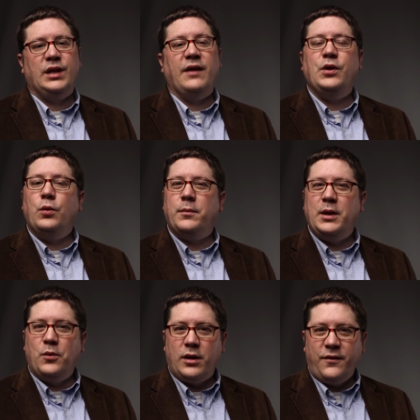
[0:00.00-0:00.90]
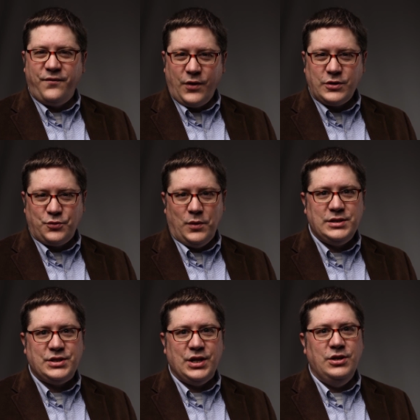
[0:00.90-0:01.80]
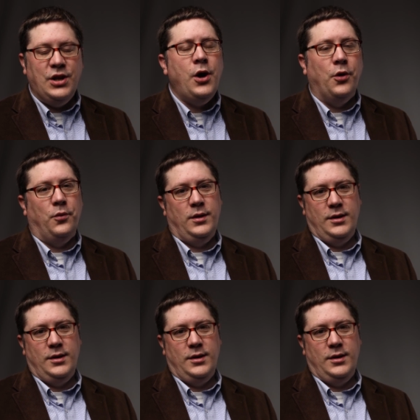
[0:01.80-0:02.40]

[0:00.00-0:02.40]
If you want to be one of the first ones to know